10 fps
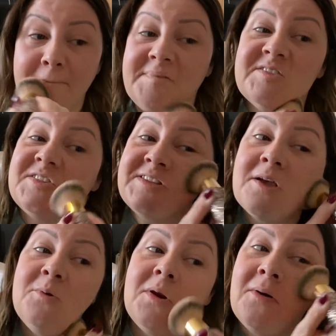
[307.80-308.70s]
so
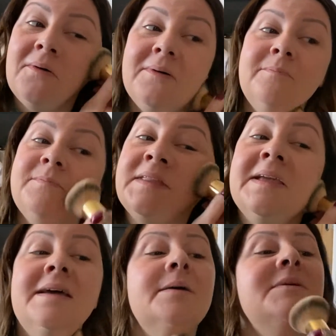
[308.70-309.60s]
long.
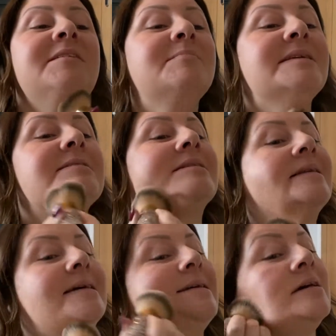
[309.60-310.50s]
I mean,
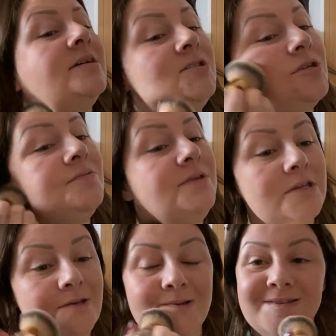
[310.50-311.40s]
admittedly, I don't
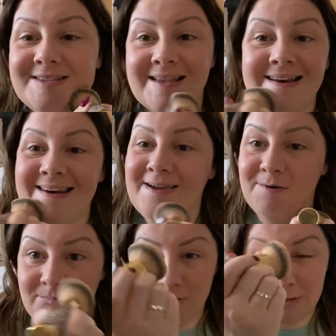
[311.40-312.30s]
use
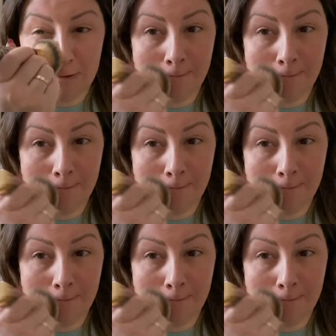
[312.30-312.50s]
loads.